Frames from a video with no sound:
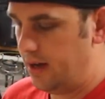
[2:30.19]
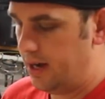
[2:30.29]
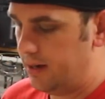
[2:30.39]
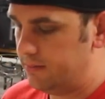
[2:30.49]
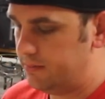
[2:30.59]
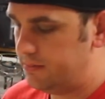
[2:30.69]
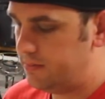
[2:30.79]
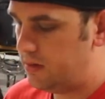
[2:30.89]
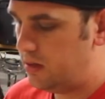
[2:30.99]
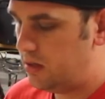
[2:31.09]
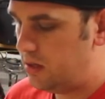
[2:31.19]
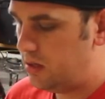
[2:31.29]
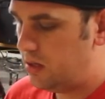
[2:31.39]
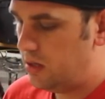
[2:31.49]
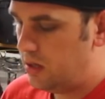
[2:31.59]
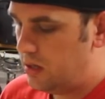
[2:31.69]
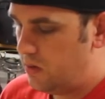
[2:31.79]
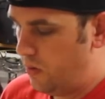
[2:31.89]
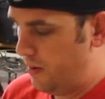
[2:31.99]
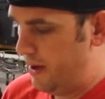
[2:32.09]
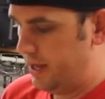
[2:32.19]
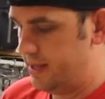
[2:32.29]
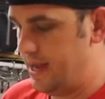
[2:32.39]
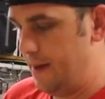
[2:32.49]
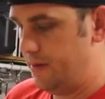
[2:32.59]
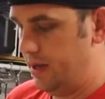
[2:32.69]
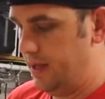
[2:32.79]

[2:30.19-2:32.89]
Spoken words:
I want to make an adapter to